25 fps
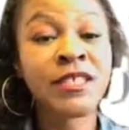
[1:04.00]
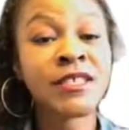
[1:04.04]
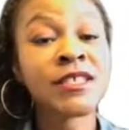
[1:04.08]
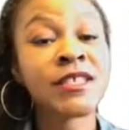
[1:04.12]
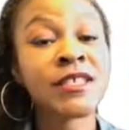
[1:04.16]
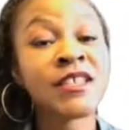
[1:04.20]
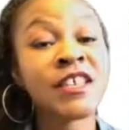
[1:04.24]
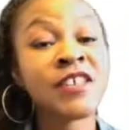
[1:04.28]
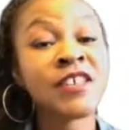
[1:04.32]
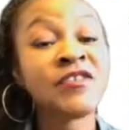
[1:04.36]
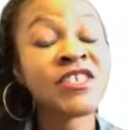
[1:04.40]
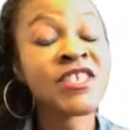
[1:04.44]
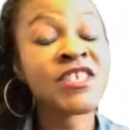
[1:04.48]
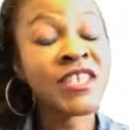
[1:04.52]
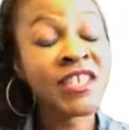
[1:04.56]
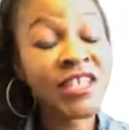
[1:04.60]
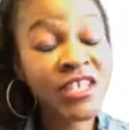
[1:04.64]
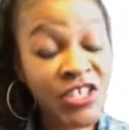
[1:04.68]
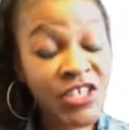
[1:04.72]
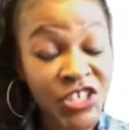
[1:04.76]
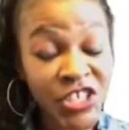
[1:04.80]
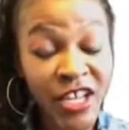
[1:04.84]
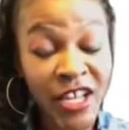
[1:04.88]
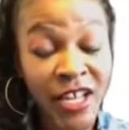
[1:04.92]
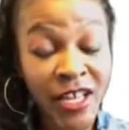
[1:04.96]
to give
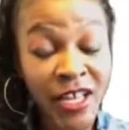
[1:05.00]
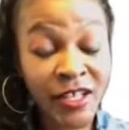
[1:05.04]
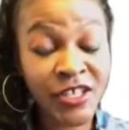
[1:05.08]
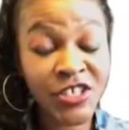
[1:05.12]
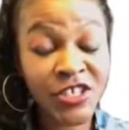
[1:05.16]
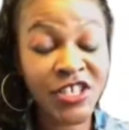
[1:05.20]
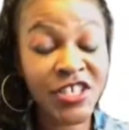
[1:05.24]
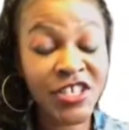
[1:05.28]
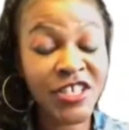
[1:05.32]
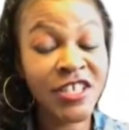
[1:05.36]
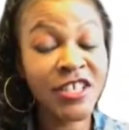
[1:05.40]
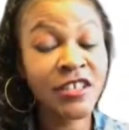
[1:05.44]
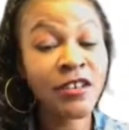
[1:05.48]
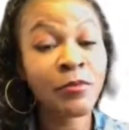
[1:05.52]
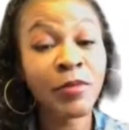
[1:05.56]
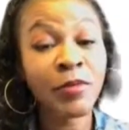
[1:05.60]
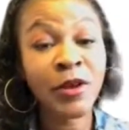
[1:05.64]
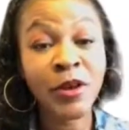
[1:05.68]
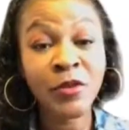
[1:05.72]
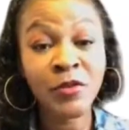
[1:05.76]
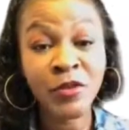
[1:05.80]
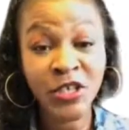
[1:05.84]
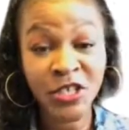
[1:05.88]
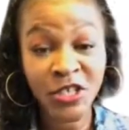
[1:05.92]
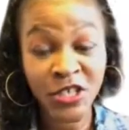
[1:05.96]
10 challenges and a
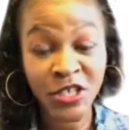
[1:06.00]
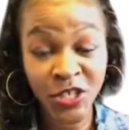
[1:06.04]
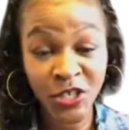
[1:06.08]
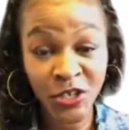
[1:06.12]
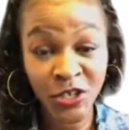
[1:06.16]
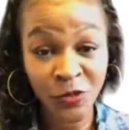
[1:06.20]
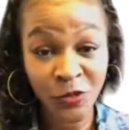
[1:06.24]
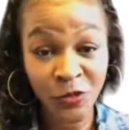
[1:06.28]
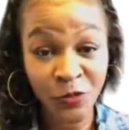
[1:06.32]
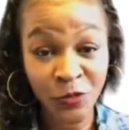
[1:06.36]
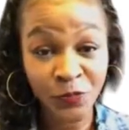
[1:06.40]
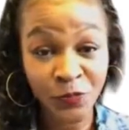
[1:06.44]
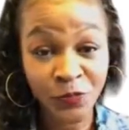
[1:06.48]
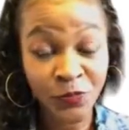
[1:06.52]
bonus to.